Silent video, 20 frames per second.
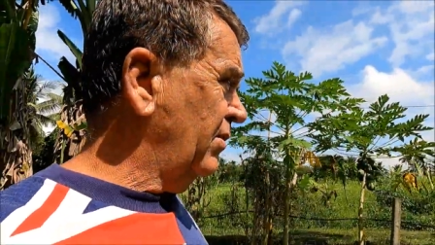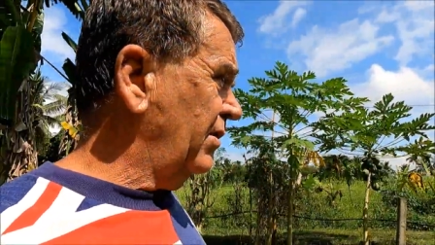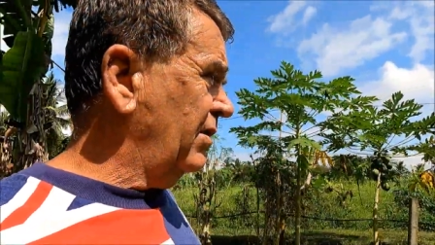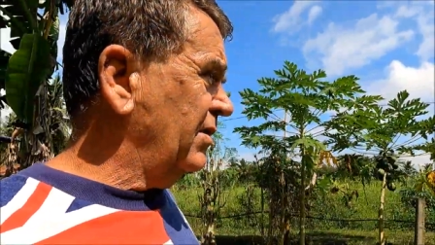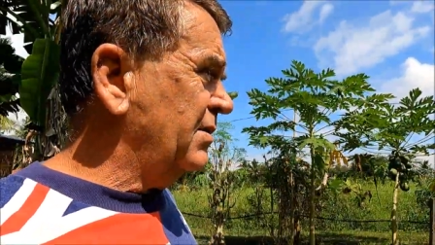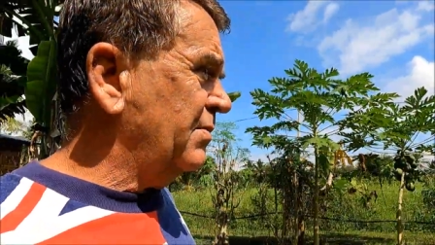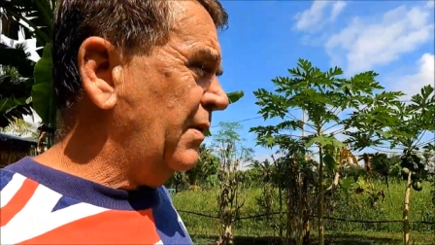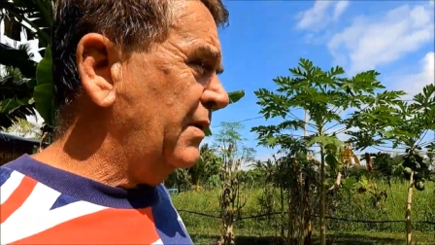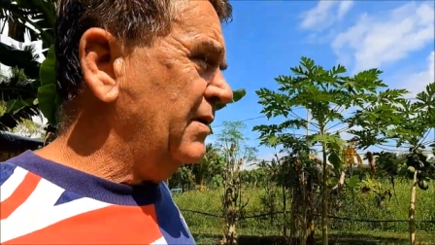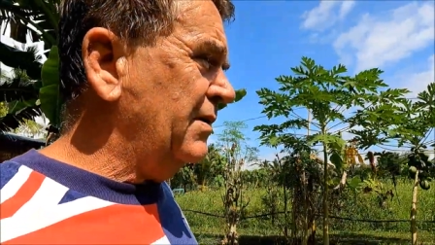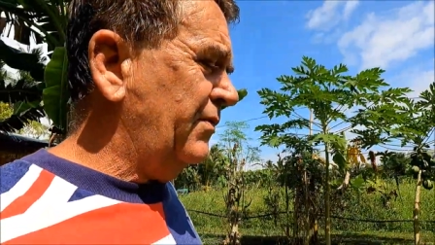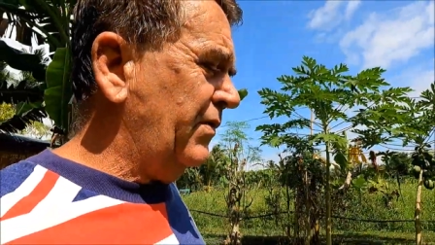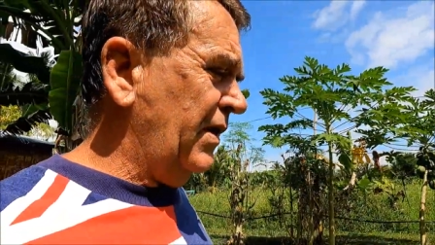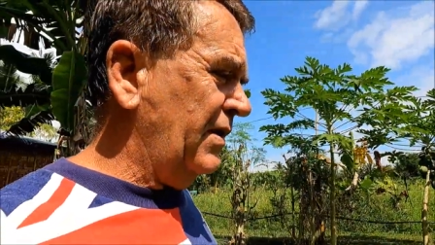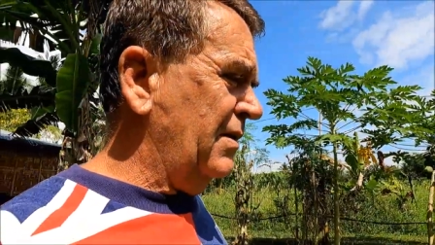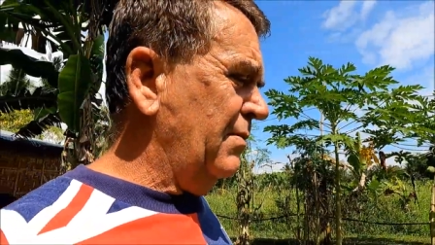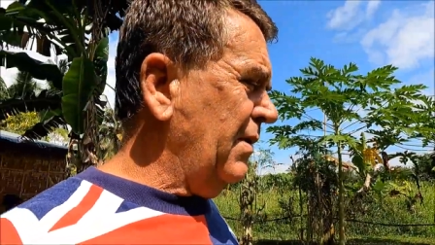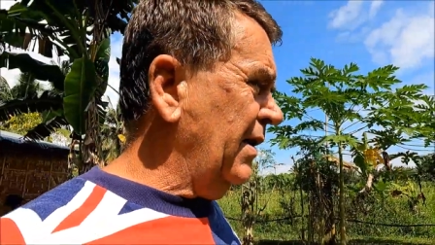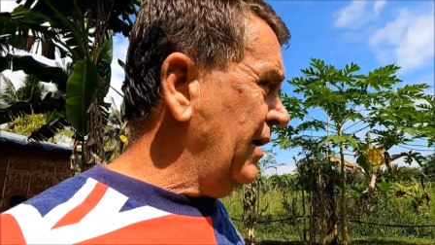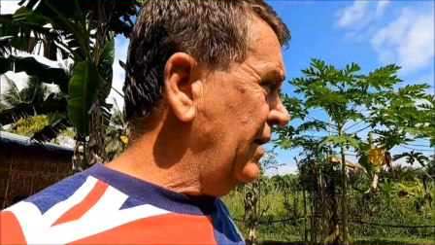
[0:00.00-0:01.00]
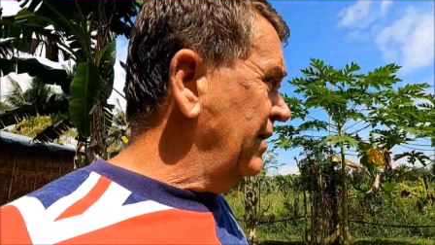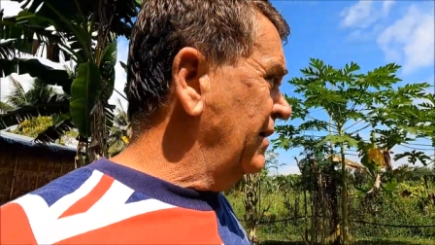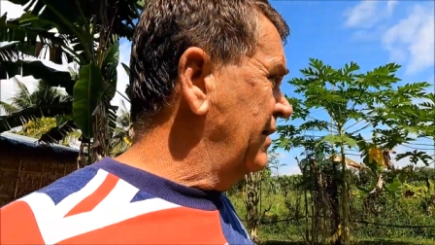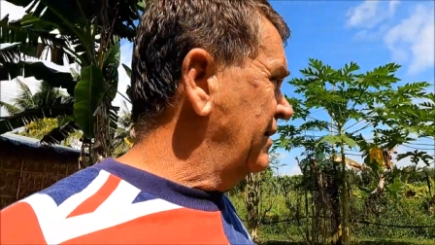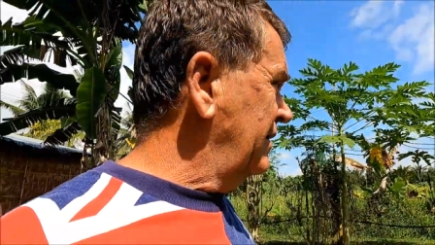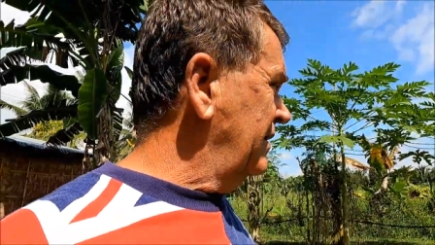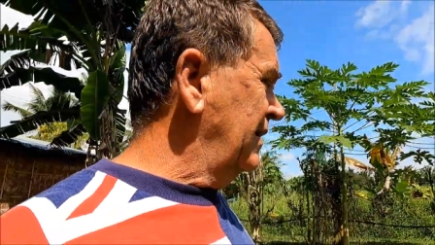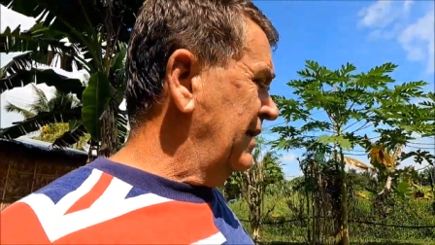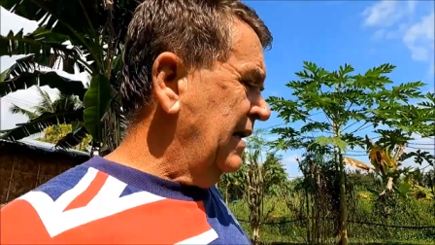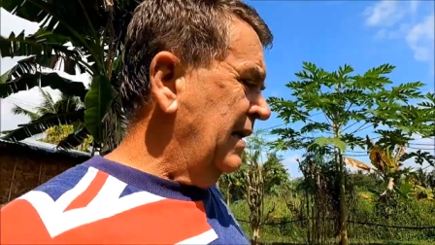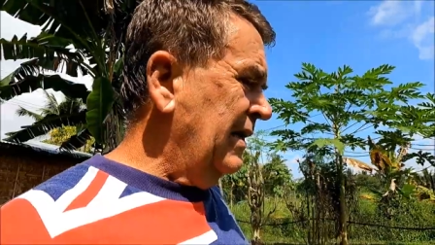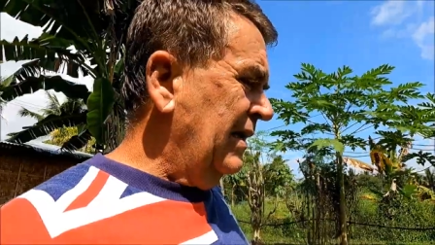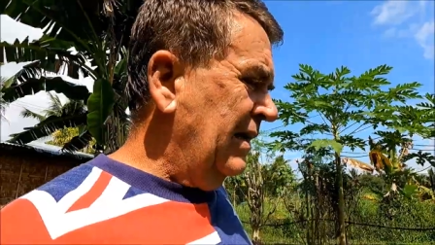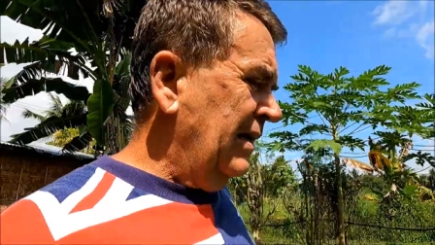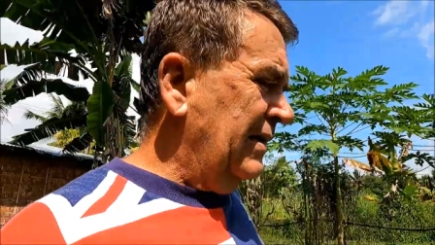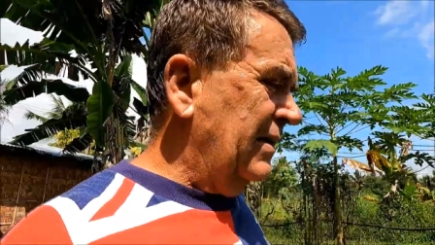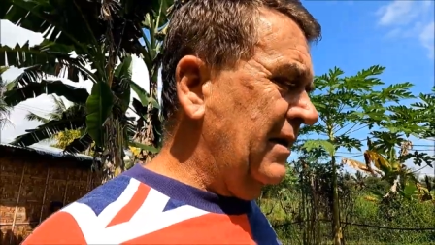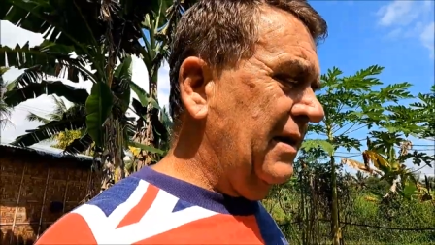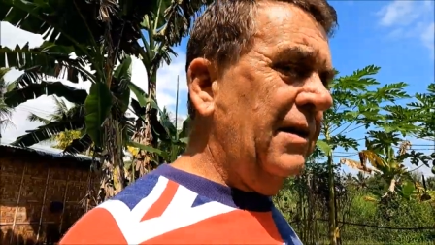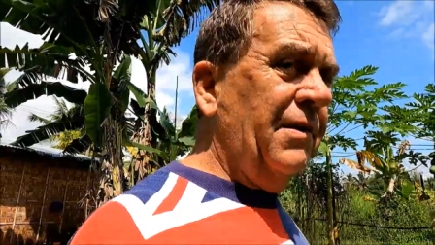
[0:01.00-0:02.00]
Will, I suppose, if you had the money.
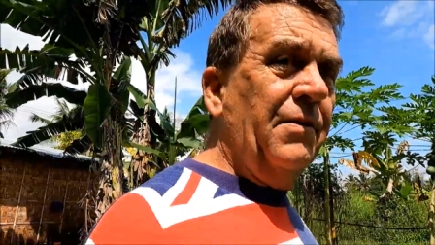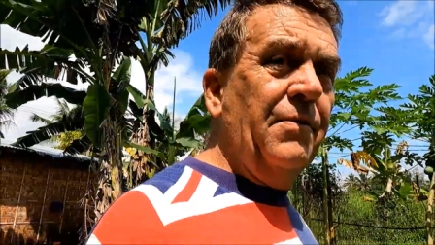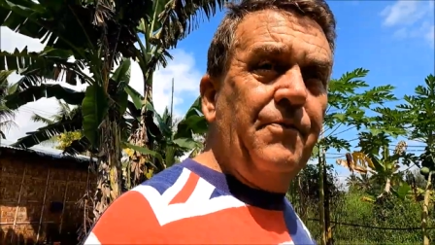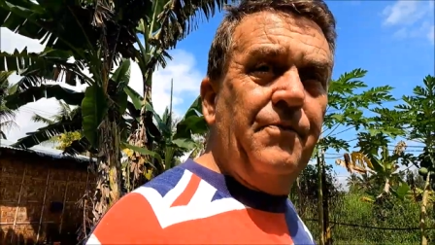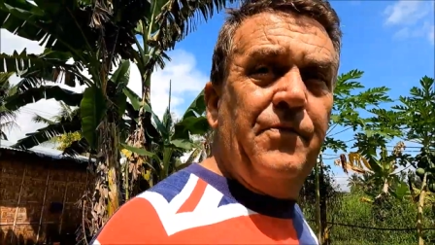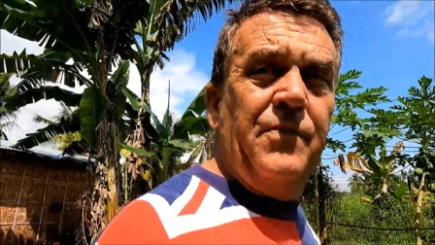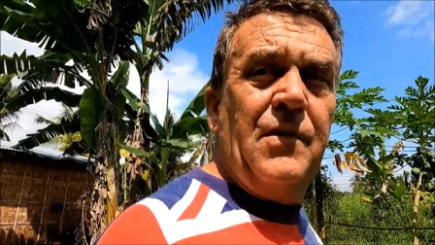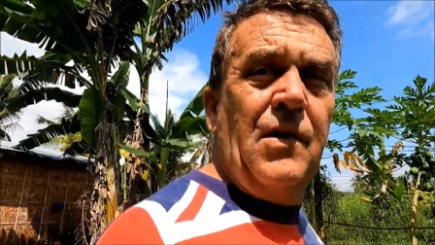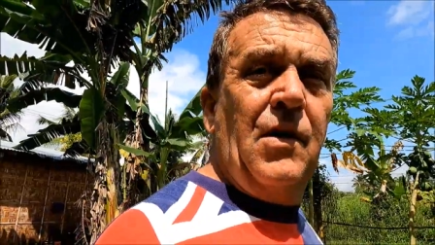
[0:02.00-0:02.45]
You know?